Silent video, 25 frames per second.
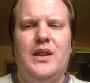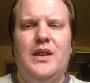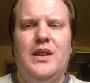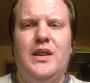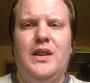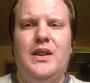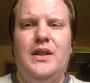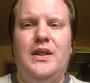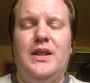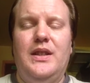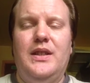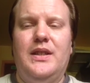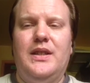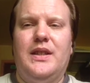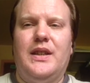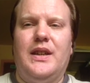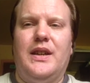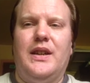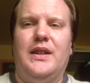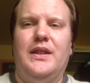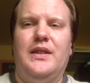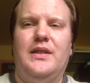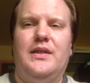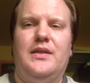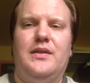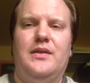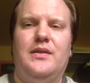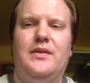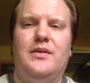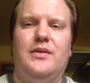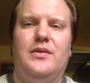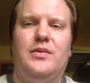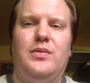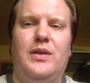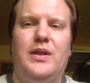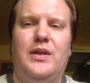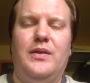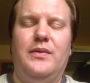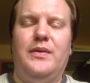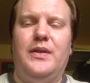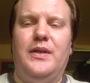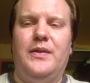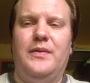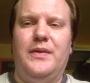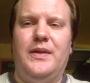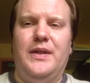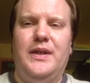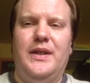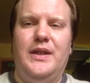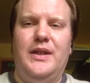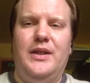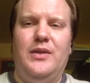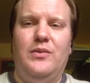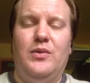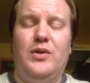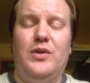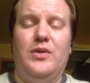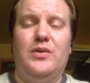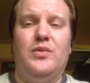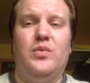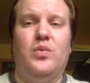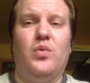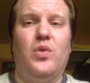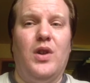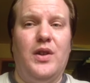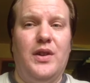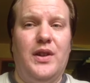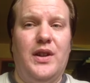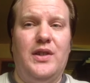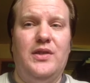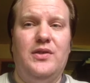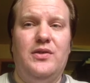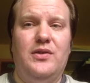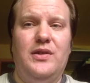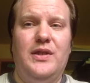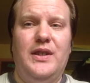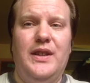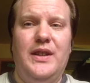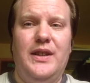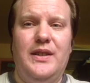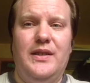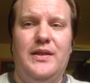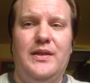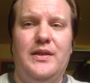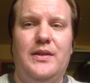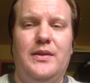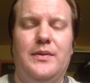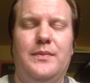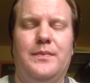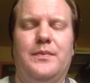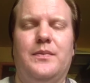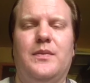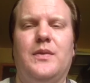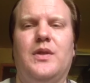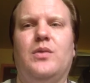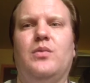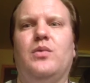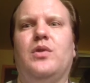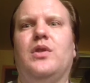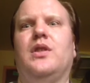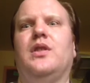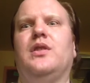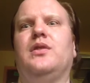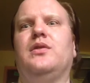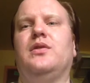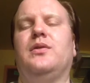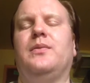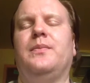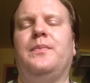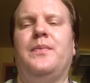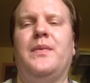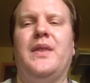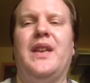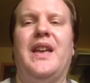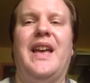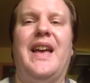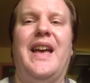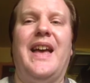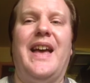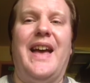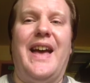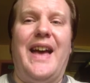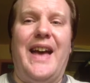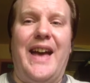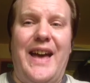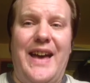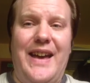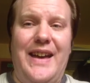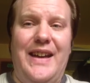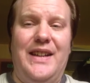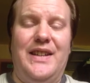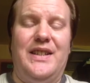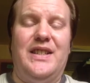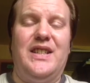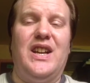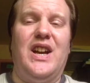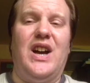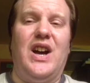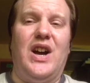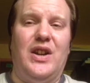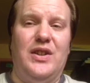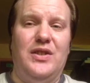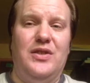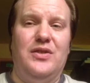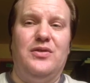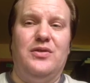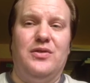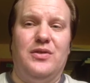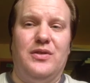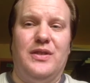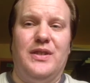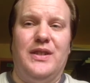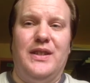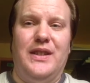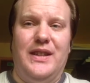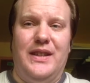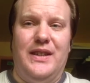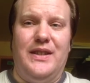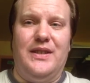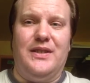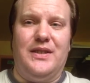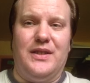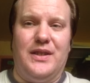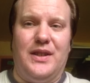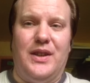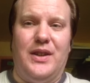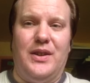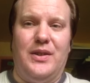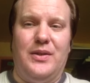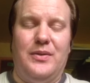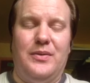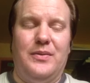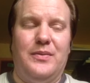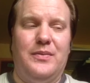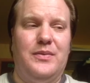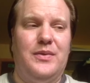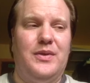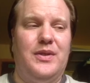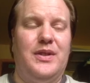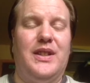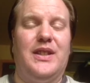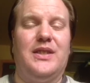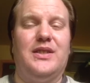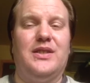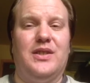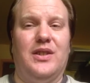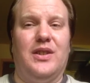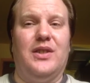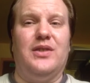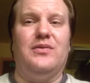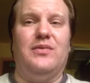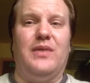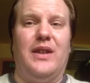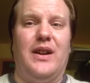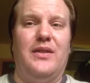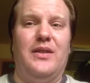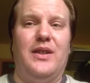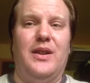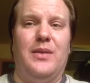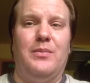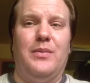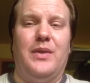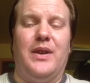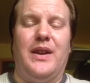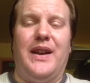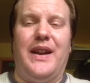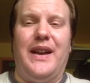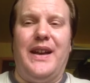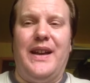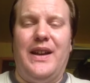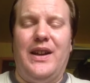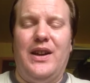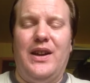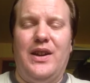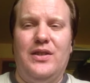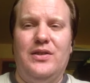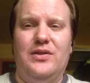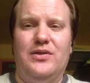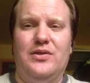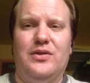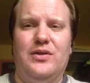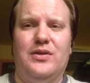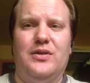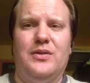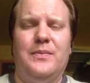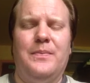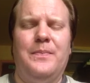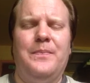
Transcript: In this case, 1215 was 100 year, uh, 100, 800 years ago. So that's a nice round number, 800.